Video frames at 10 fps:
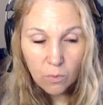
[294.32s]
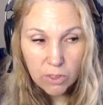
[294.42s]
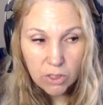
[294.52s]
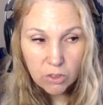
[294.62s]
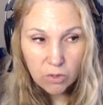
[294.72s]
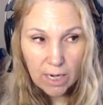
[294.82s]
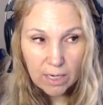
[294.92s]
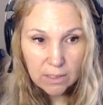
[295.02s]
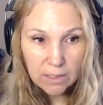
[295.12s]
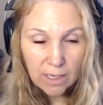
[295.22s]

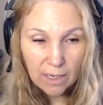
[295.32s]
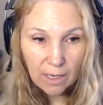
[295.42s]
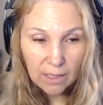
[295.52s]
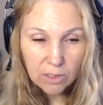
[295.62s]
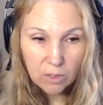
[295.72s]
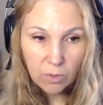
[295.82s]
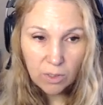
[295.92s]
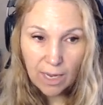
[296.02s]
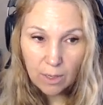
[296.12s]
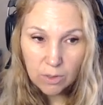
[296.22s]
restraints against
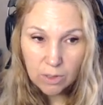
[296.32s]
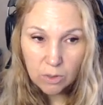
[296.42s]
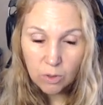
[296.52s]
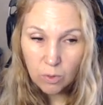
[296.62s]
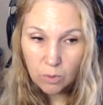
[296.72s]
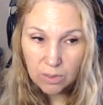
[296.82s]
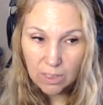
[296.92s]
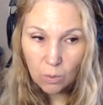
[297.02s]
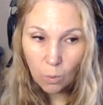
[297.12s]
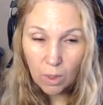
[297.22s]
3,000 students
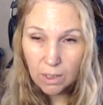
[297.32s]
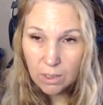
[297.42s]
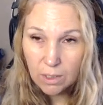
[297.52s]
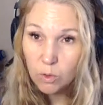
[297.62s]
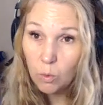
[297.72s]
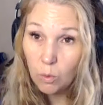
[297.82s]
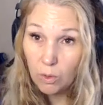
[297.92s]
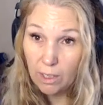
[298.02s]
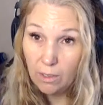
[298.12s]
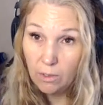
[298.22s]
in one
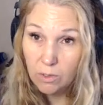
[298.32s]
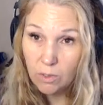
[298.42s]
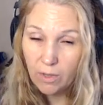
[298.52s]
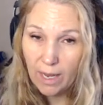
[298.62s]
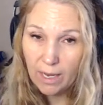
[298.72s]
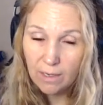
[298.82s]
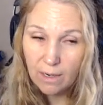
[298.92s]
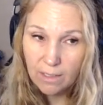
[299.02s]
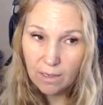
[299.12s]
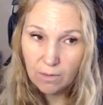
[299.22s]
school year. So that
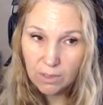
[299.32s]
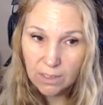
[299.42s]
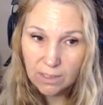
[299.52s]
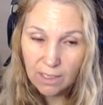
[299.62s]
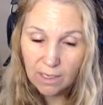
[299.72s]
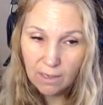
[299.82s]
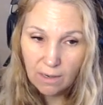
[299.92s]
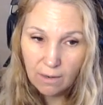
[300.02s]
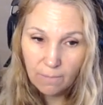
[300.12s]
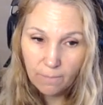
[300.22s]
tells us that
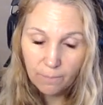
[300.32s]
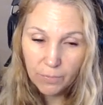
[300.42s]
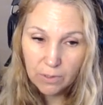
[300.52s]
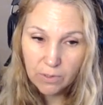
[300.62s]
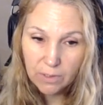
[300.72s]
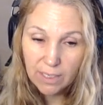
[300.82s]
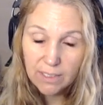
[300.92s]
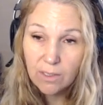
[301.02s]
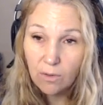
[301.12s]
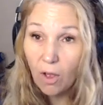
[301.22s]

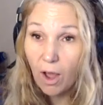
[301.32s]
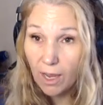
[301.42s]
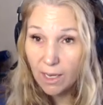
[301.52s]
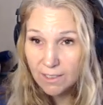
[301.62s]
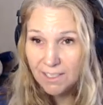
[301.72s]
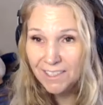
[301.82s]
that's a lot.